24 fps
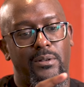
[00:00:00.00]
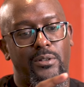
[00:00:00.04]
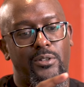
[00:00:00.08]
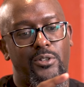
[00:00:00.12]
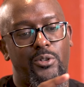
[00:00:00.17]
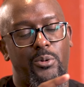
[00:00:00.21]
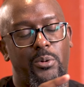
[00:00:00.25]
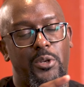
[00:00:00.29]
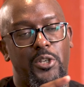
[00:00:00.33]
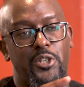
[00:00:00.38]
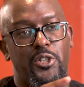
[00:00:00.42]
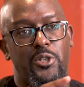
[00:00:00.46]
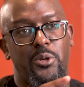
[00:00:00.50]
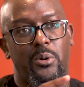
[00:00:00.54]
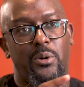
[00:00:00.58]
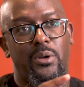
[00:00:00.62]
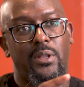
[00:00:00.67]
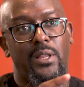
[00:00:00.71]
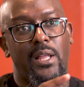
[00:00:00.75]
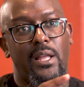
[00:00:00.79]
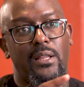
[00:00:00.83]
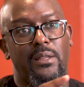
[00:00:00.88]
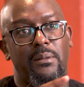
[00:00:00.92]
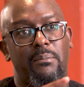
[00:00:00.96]
to ensure
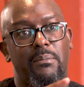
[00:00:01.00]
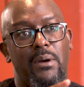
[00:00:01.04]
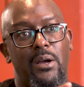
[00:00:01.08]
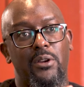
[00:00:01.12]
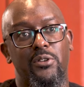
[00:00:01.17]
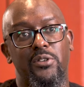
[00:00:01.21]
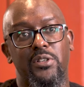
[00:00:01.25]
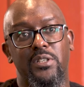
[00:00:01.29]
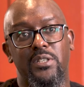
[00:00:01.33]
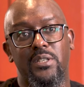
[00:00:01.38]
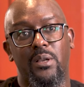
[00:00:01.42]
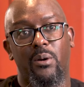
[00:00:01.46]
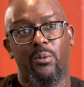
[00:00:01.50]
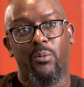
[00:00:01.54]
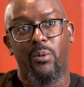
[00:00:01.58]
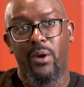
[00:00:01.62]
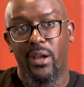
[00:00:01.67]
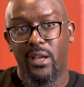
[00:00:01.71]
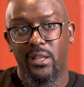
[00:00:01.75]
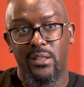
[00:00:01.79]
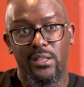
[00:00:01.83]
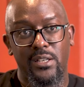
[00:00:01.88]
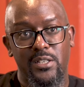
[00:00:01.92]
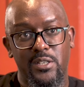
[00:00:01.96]
that the boundaries are
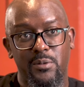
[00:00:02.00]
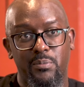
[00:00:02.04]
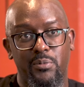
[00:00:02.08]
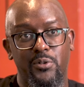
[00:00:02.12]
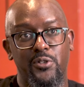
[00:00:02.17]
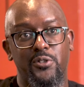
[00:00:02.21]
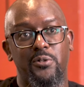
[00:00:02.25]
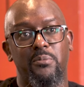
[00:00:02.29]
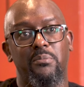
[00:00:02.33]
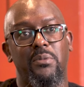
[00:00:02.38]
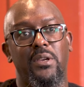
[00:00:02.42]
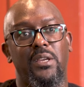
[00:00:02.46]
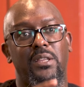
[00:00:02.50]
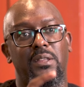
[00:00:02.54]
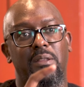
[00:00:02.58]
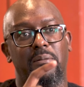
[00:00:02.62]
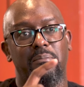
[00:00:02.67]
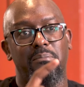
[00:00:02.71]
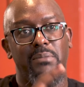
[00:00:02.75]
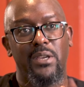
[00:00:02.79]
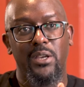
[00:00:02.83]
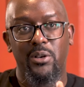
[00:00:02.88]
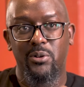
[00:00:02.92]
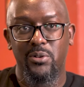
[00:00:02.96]
where they're supposed to be, the
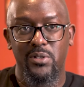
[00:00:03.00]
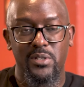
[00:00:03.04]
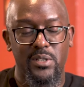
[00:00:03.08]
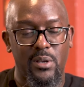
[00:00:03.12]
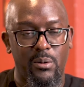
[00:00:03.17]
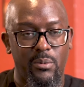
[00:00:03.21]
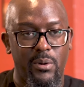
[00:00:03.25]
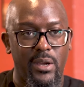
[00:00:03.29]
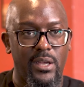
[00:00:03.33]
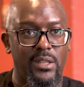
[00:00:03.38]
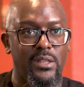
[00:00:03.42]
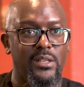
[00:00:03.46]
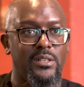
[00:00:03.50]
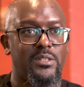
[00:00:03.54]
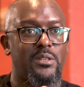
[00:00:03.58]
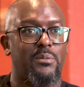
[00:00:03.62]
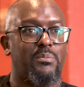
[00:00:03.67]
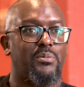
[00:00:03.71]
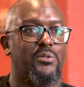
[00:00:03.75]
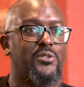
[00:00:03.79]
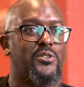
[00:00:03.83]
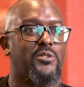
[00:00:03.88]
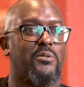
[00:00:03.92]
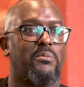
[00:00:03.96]
beacons are where they're
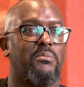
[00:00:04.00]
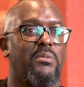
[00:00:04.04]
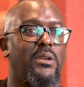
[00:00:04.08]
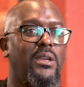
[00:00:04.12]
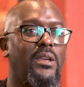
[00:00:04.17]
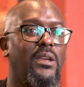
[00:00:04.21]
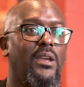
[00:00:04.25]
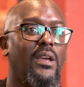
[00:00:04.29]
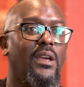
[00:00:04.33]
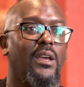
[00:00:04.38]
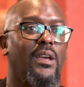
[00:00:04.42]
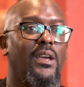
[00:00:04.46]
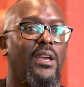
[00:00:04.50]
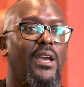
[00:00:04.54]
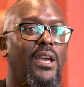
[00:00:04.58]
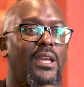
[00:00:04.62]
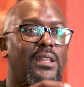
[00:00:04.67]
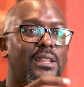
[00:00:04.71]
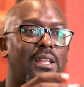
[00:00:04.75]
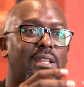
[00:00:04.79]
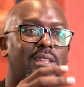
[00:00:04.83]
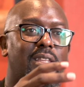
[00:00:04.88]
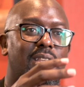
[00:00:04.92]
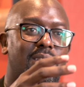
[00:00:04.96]
supposed to be,
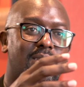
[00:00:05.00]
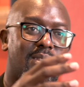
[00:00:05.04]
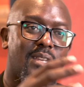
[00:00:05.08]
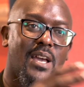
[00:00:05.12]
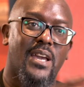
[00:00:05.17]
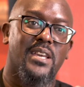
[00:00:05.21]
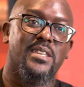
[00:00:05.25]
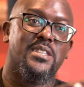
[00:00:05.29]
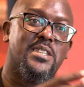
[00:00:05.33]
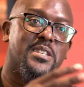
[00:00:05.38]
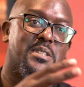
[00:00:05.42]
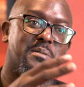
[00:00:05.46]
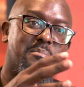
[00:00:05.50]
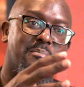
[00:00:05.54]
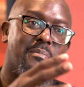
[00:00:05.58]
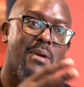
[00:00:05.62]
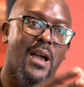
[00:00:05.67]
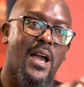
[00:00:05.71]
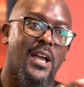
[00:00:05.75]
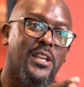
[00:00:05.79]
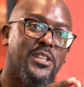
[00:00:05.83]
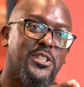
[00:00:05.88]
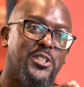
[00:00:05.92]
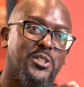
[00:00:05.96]
and that the sizes
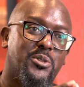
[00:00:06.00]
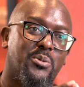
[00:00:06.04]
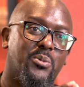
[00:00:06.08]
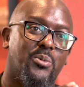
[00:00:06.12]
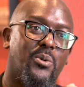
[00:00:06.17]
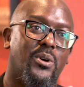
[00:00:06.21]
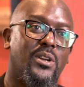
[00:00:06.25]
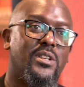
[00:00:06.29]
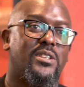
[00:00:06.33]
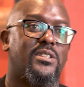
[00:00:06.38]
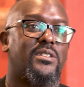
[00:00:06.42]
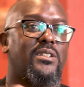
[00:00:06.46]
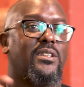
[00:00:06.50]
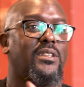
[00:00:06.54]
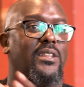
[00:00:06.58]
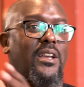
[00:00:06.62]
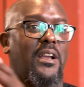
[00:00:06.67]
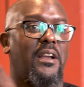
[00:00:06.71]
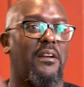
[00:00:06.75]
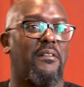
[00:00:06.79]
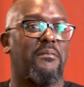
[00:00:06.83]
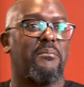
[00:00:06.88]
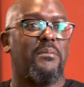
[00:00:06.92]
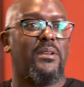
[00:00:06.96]
match what the
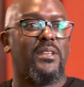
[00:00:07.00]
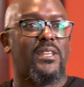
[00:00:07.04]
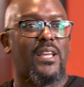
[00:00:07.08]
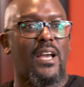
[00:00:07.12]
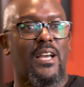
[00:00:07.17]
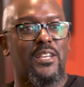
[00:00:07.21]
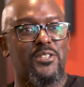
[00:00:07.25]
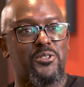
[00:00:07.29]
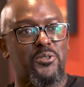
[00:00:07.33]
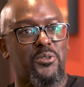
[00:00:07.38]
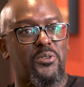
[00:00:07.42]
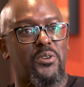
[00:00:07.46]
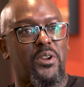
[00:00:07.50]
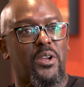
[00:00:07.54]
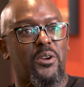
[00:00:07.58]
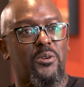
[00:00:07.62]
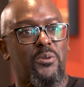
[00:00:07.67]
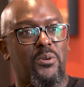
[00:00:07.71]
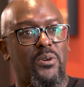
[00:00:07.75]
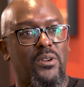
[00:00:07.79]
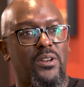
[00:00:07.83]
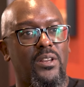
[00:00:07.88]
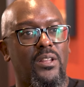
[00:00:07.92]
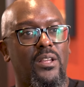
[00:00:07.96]
government has on
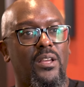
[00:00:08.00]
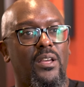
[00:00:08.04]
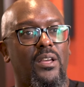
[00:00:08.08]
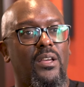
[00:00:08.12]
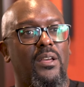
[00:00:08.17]
record